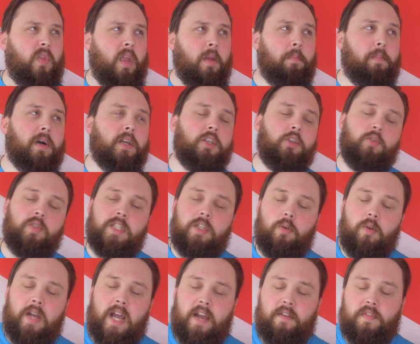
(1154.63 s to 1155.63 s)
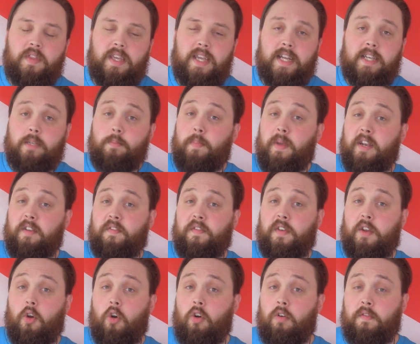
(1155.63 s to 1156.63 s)
But you still have the added
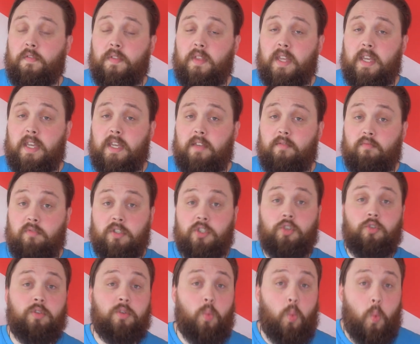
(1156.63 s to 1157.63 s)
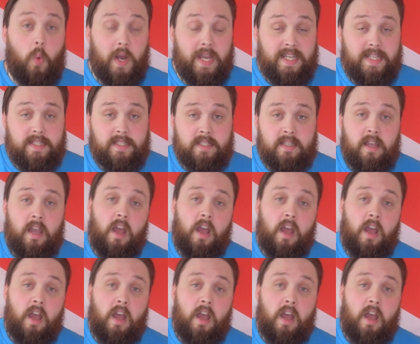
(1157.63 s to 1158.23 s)
benefit of the reduced weight.